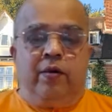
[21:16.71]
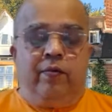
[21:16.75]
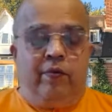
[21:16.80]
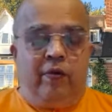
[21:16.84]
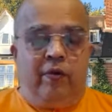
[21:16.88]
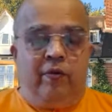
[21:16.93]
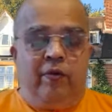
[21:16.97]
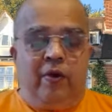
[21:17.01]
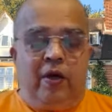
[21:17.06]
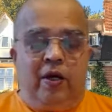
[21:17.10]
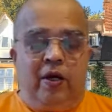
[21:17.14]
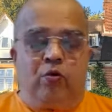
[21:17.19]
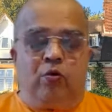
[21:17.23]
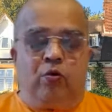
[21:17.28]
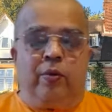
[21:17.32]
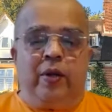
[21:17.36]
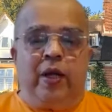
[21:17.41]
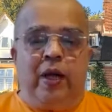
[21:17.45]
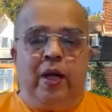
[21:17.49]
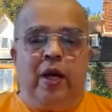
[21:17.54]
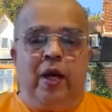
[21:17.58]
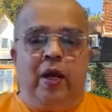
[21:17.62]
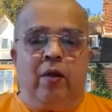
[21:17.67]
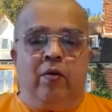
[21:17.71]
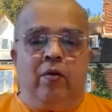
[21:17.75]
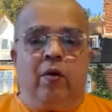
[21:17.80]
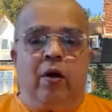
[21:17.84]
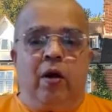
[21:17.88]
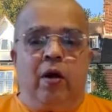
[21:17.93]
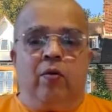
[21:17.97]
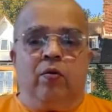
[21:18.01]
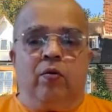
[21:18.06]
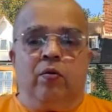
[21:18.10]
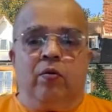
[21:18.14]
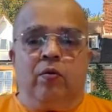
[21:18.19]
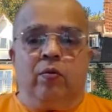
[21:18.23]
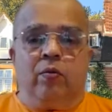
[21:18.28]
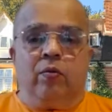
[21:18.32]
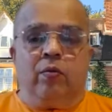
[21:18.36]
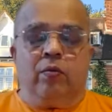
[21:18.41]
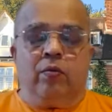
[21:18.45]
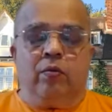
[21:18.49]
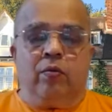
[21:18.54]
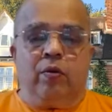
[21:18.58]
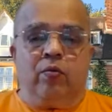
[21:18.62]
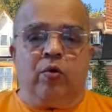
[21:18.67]
If we were to be alive, how
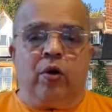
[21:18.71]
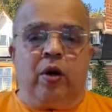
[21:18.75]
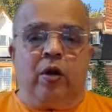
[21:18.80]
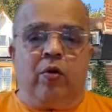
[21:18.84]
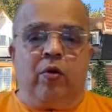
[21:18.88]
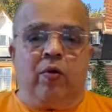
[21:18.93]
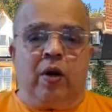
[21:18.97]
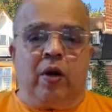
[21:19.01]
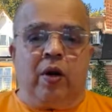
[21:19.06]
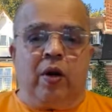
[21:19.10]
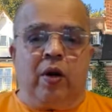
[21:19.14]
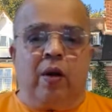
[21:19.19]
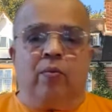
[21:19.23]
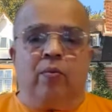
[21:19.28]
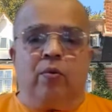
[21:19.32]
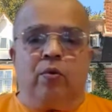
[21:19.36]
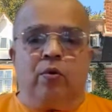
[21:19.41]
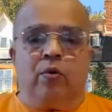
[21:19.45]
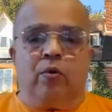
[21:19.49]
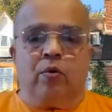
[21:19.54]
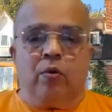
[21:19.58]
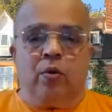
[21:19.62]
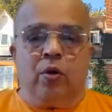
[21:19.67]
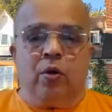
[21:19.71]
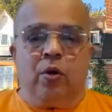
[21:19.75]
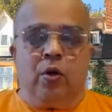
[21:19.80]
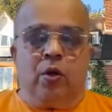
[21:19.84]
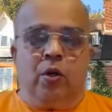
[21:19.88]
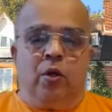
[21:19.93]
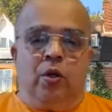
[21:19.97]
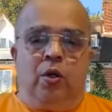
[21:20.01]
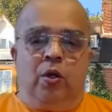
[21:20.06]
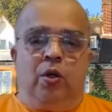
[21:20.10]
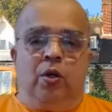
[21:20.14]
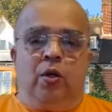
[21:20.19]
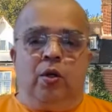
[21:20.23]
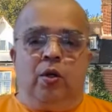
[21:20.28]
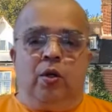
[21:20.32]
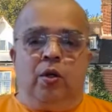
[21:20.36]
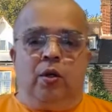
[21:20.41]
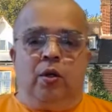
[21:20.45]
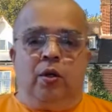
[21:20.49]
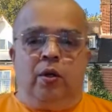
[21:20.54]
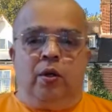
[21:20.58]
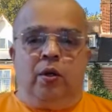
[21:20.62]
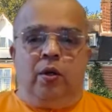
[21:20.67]
we would have come to
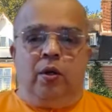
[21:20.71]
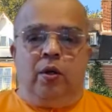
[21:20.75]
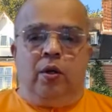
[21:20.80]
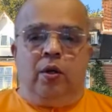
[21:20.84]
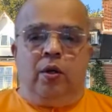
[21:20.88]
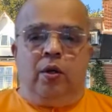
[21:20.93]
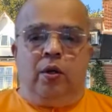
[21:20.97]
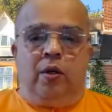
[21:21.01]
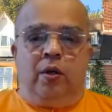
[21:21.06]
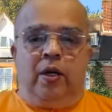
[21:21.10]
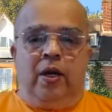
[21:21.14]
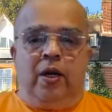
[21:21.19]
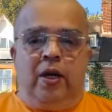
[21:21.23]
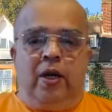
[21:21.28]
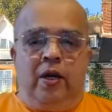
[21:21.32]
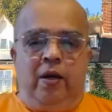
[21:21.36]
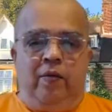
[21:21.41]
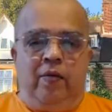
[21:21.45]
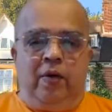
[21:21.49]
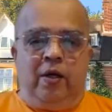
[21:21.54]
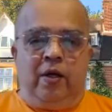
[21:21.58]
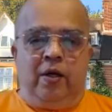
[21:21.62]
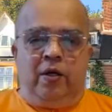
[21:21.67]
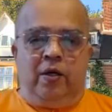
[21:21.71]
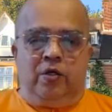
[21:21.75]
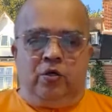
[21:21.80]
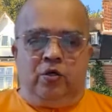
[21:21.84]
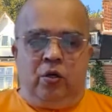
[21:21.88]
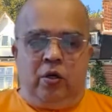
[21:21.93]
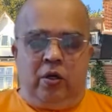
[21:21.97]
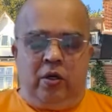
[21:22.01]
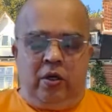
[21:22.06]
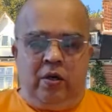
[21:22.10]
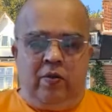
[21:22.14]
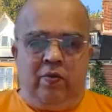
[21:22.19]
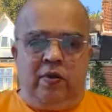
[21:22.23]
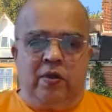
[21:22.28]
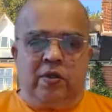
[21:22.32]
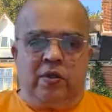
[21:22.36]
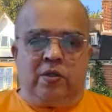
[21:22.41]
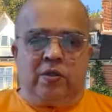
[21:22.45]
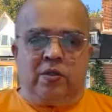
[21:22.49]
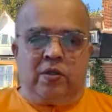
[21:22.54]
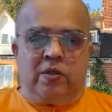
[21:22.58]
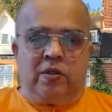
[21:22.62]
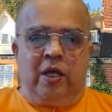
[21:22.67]
uh, deliver us or give
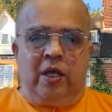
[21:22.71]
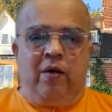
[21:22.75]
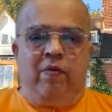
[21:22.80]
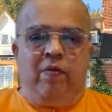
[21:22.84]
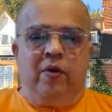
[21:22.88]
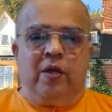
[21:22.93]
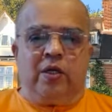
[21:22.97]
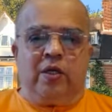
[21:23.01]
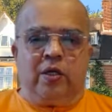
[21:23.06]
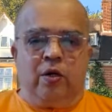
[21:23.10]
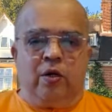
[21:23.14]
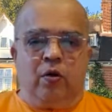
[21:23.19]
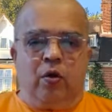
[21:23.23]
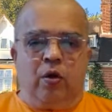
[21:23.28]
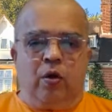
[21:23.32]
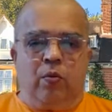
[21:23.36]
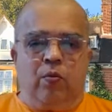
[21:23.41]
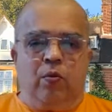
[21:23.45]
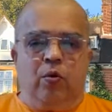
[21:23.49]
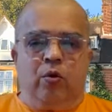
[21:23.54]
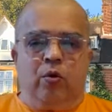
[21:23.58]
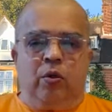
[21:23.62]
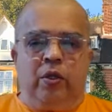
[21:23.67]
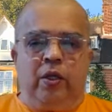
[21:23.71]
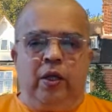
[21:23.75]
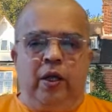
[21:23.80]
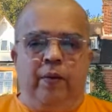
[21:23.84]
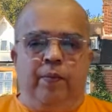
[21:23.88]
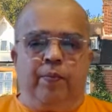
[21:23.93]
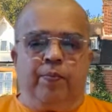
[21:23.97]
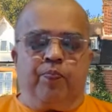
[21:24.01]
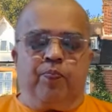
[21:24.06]
us salvation or mukti."